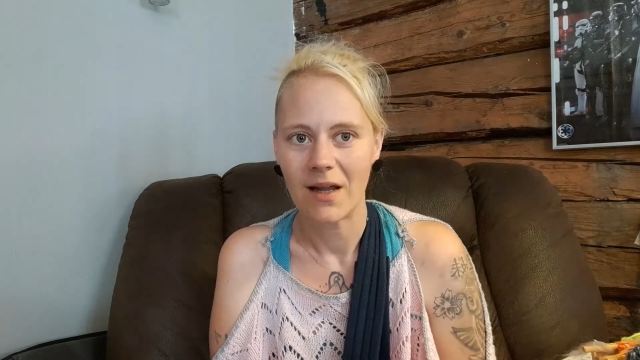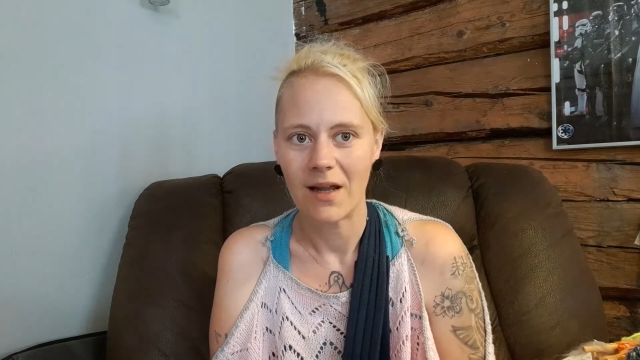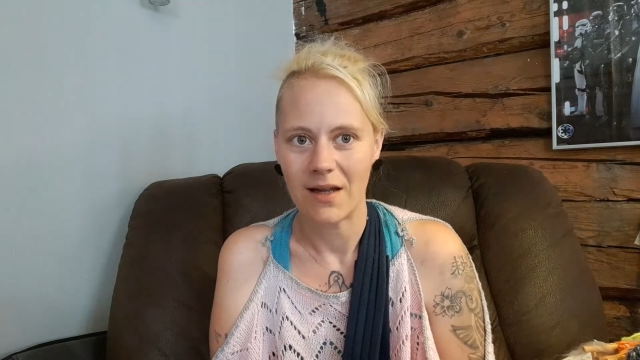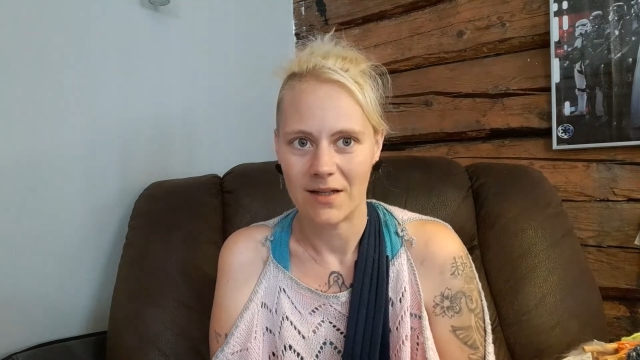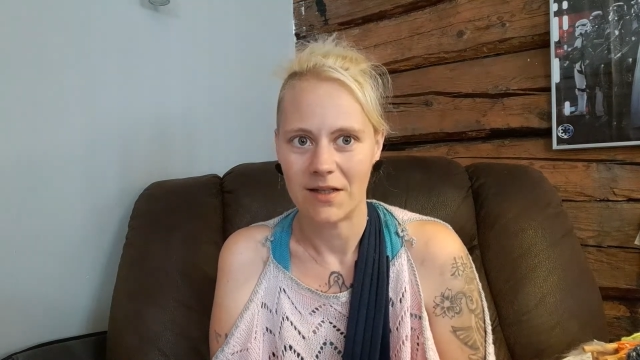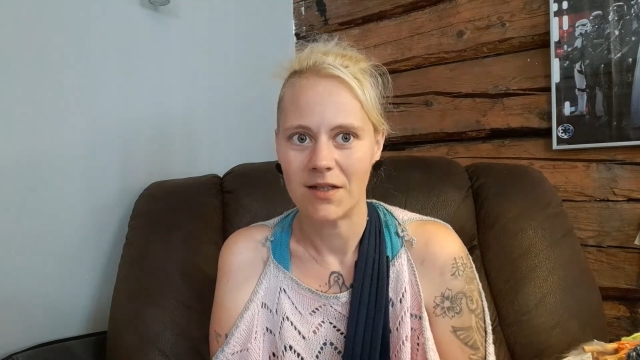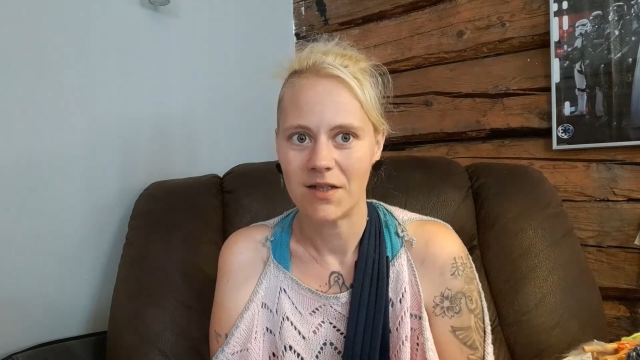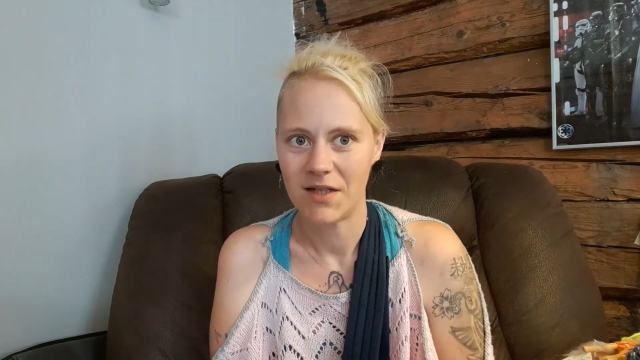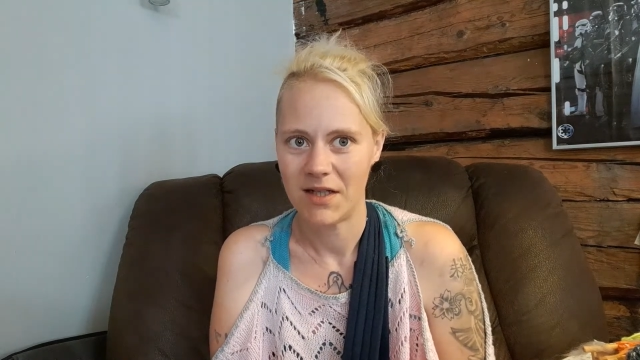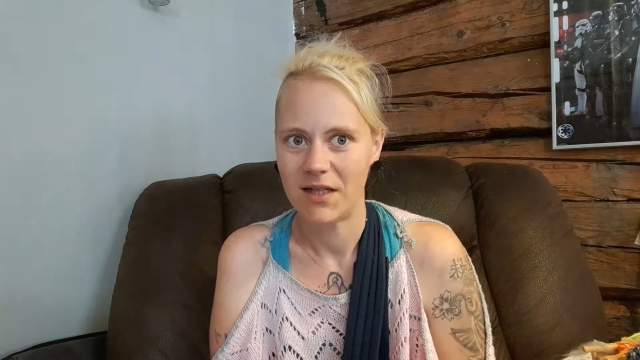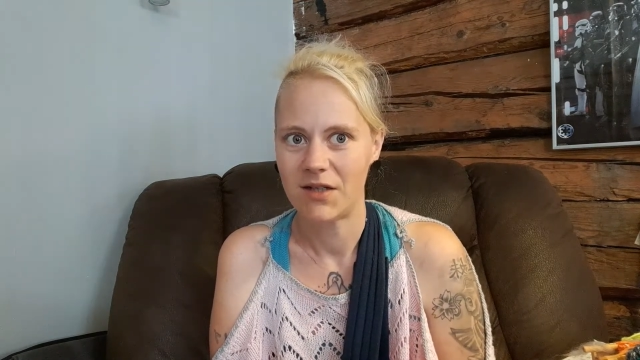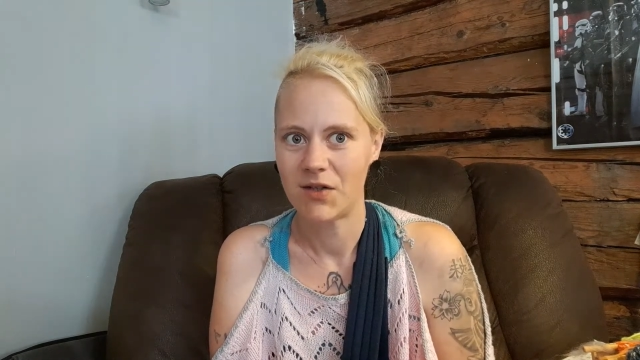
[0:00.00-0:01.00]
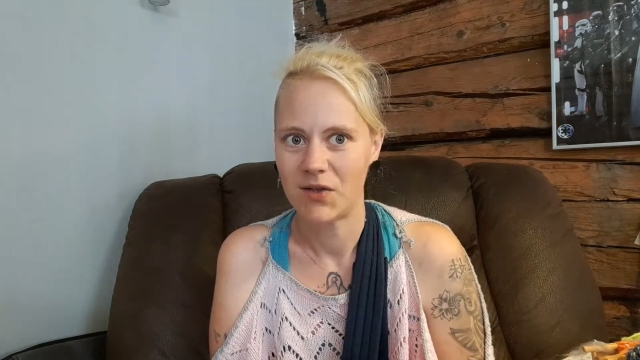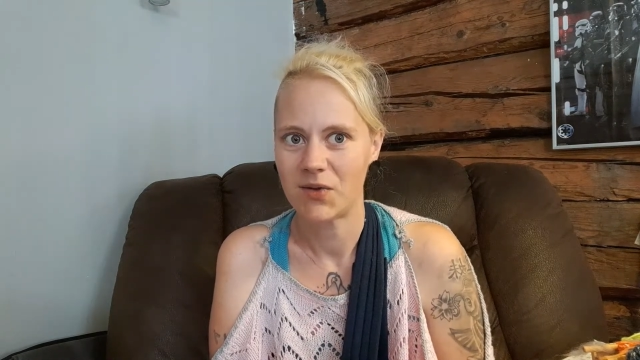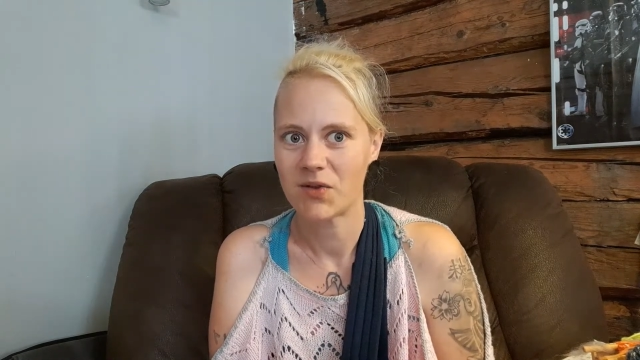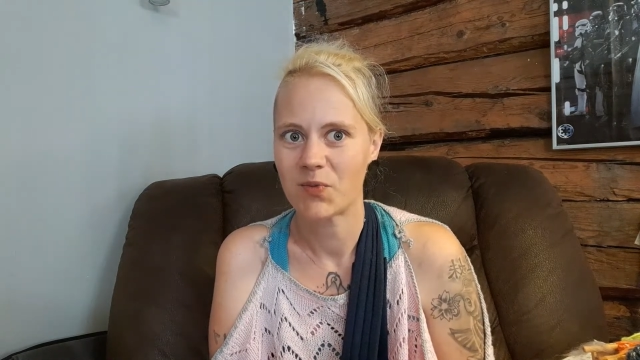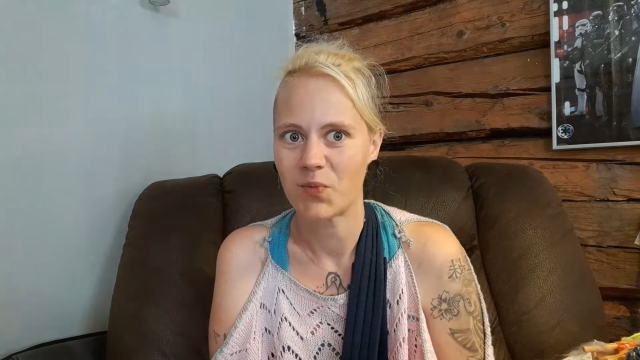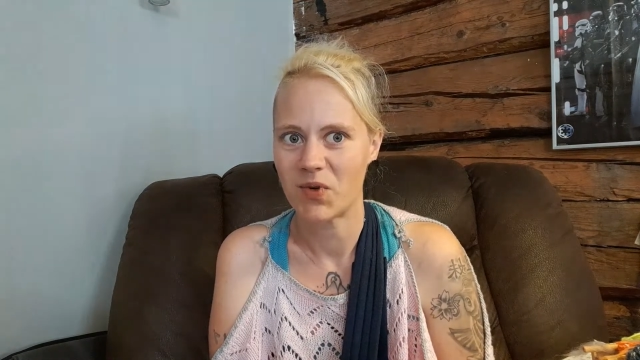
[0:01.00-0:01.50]
and she
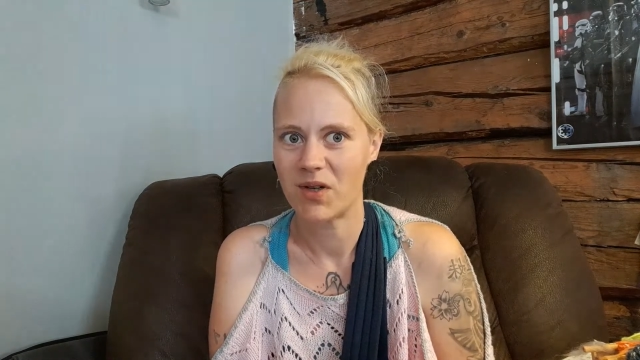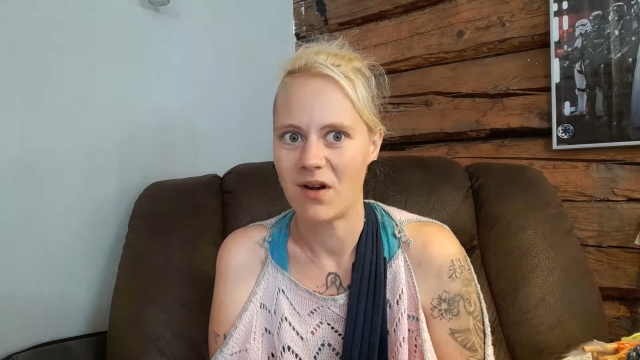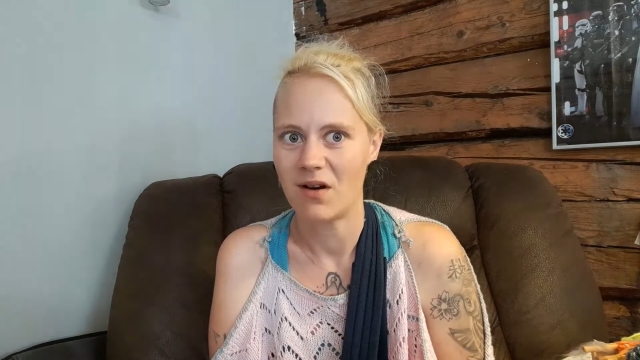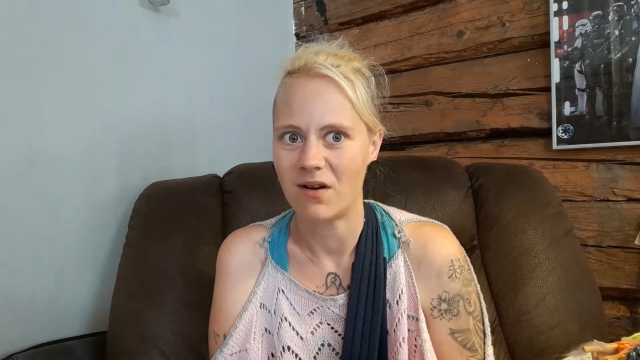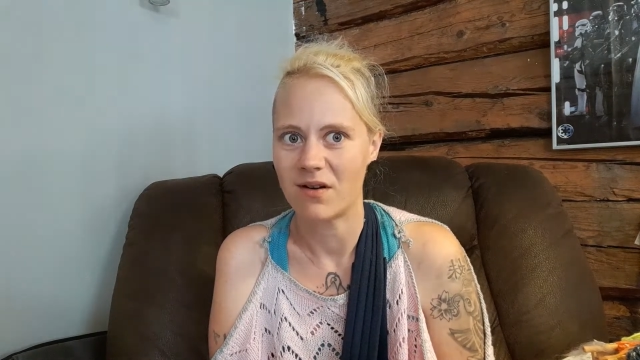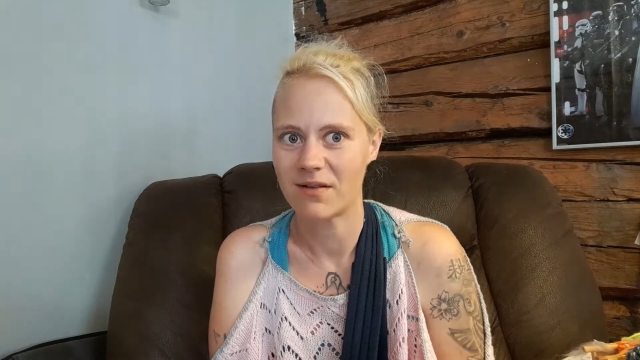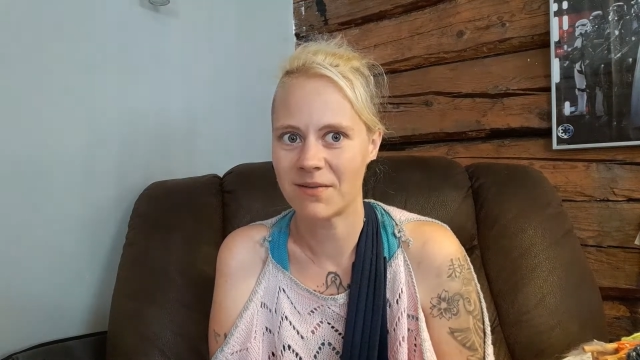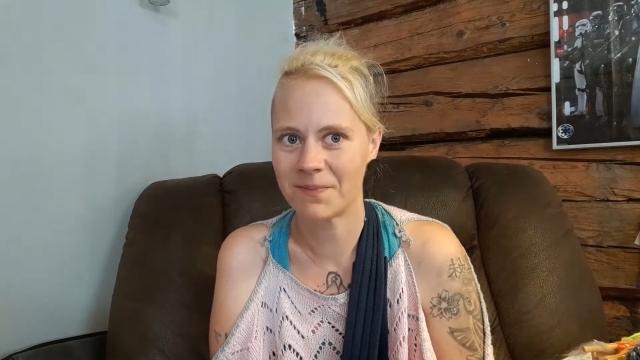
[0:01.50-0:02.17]
shoots pretty hard.